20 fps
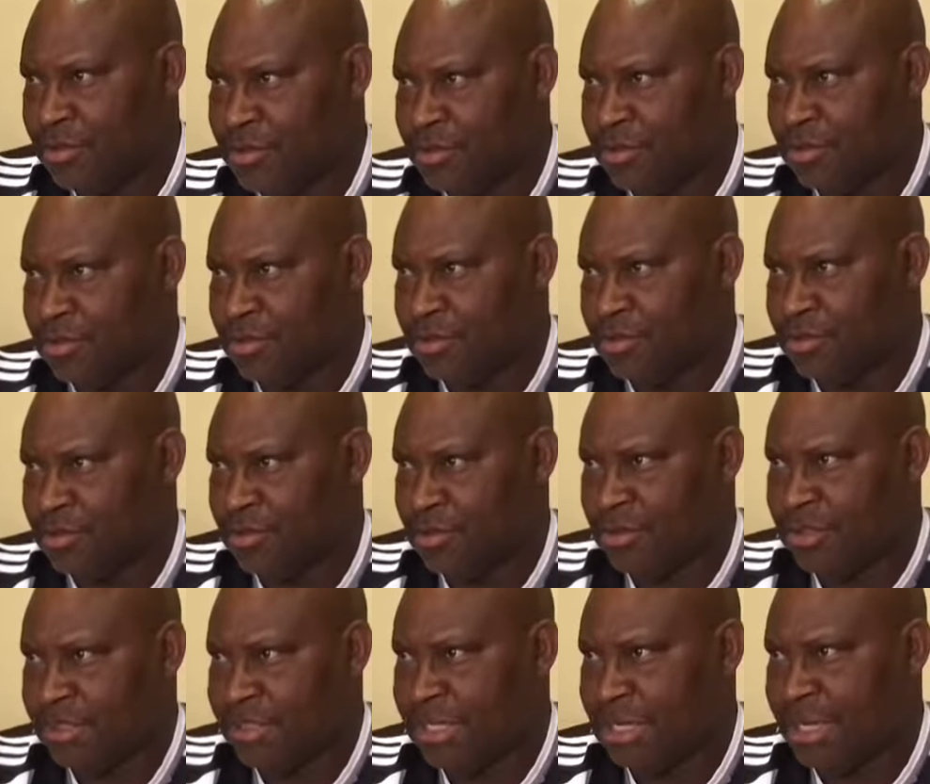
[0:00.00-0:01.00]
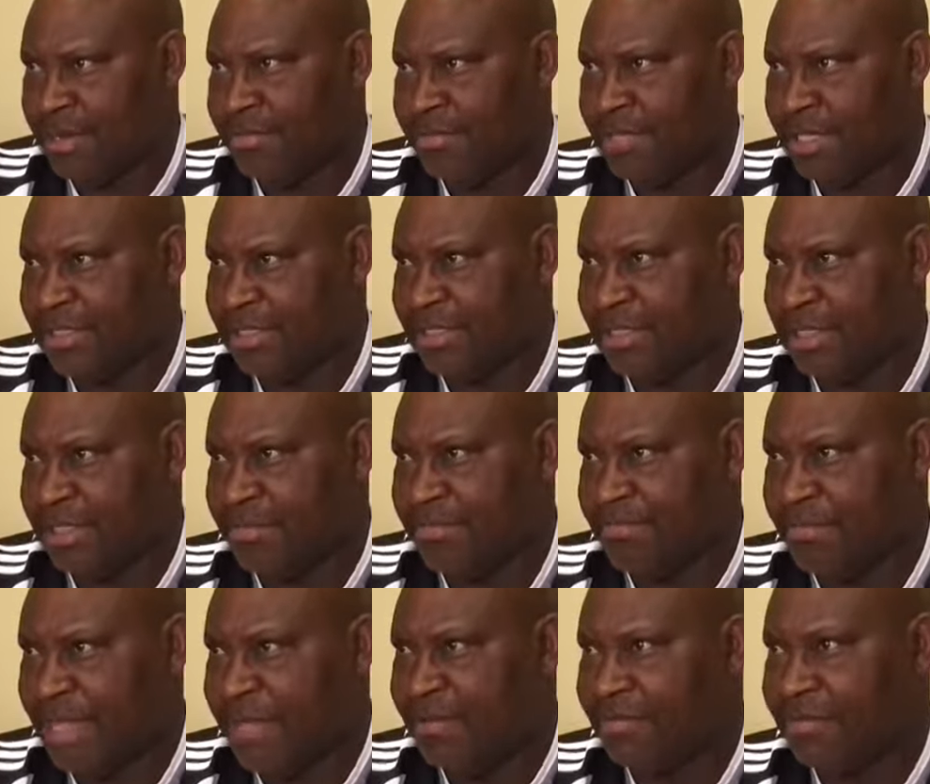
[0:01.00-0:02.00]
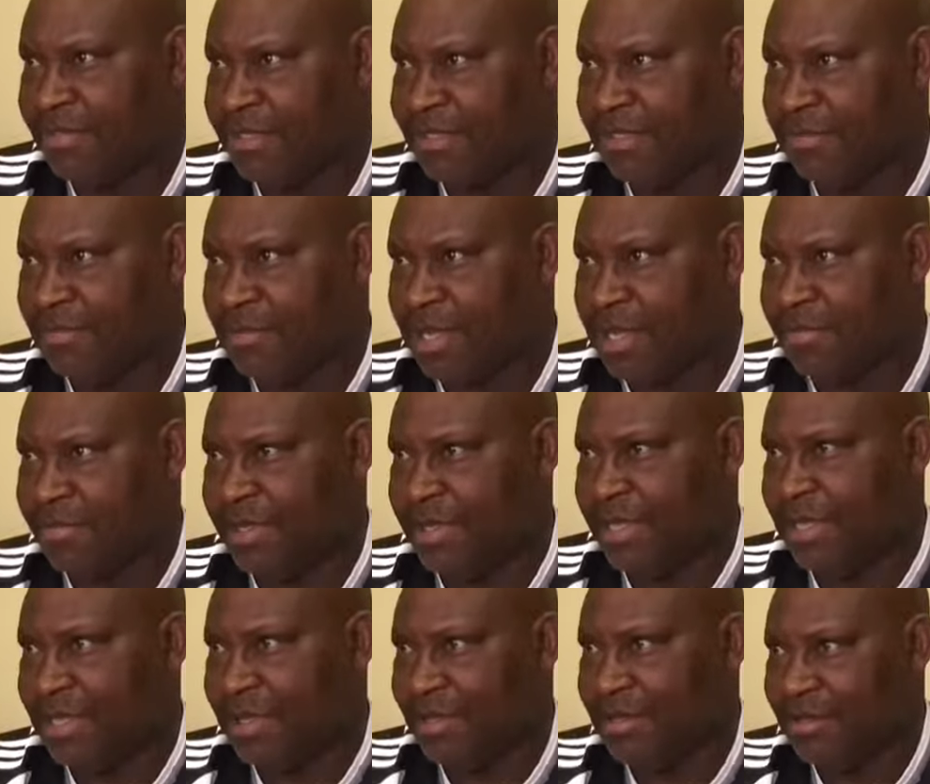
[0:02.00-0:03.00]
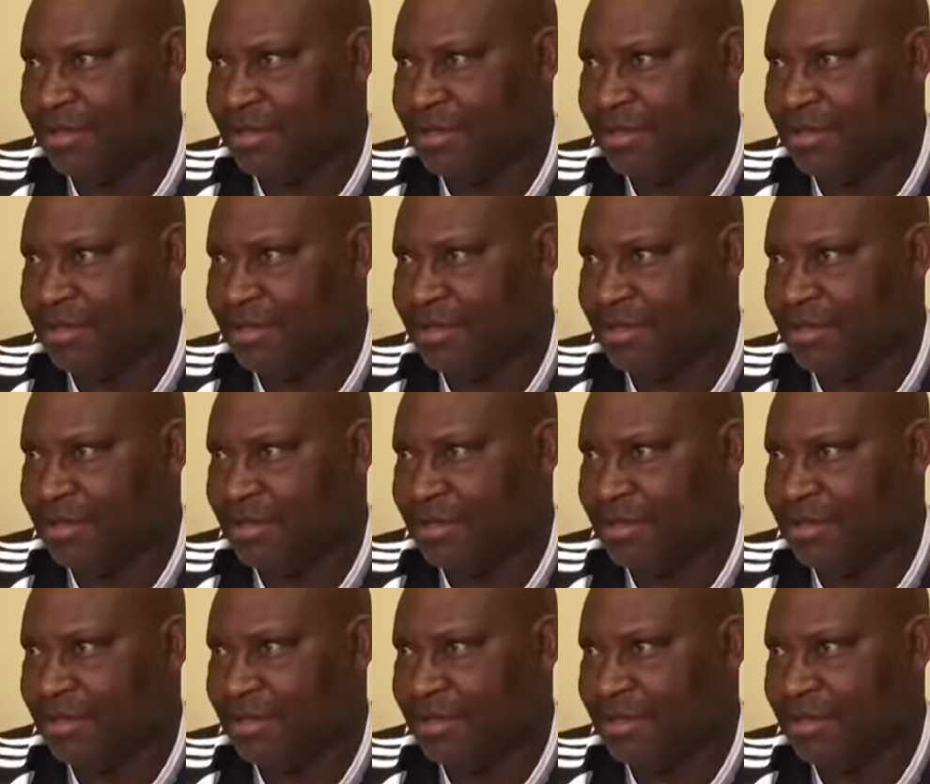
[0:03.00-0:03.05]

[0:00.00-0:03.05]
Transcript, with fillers: to, to this club. That's the main reason why I'm here.